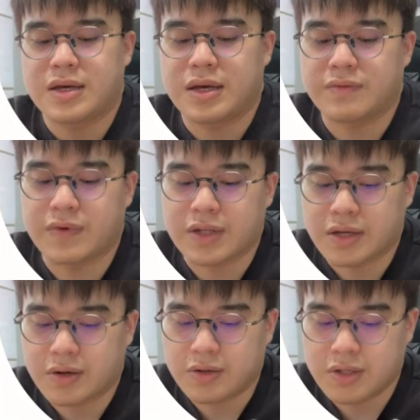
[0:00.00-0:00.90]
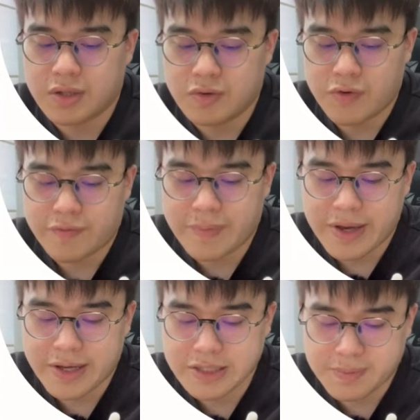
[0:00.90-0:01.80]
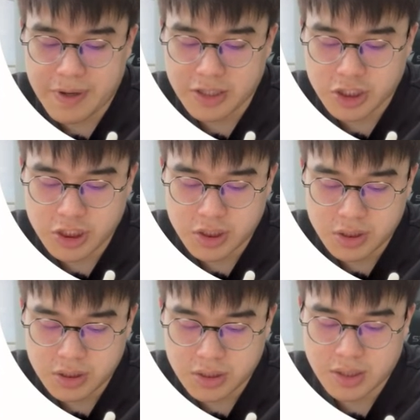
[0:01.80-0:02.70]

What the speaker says: and when I continue with my expansion,